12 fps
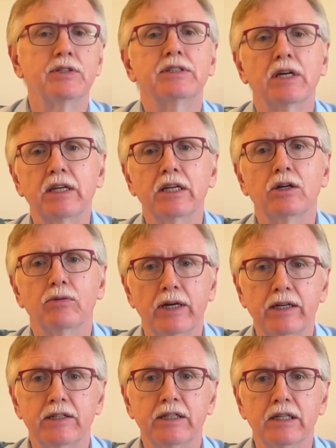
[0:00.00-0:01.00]
study
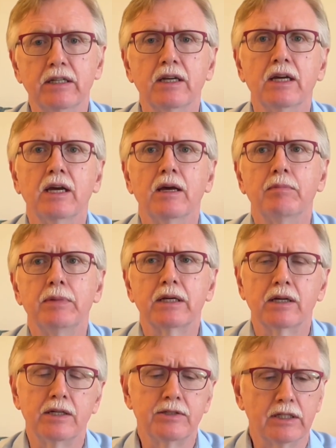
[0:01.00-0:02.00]
heredity
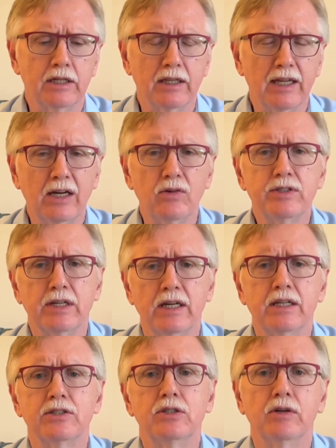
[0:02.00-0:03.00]
because it allows
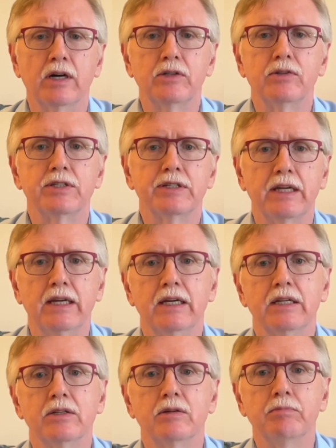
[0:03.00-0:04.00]
us to
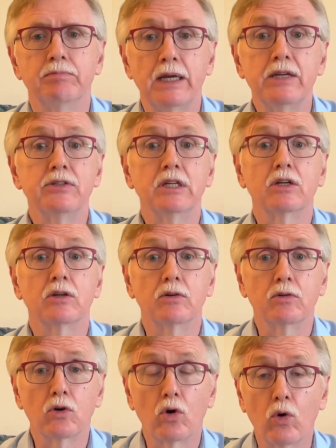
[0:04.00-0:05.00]
understand basic
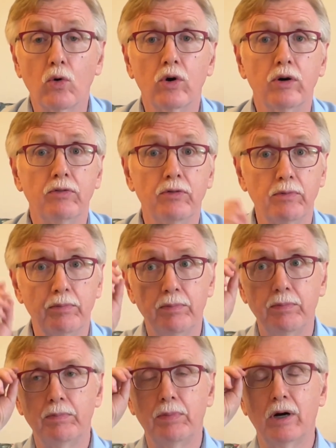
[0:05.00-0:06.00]
core
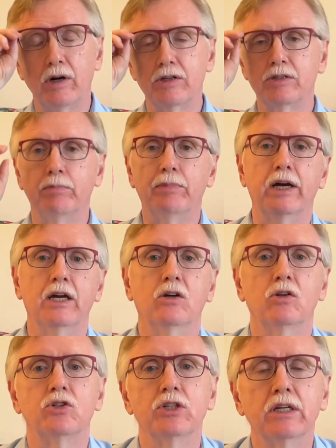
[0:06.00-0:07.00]
parts of
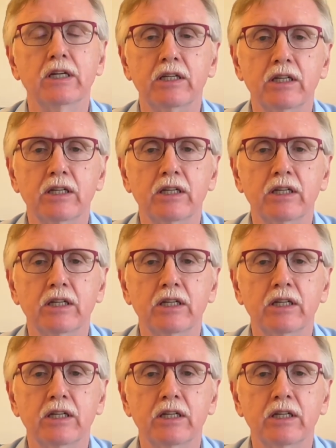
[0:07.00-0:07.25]
biology.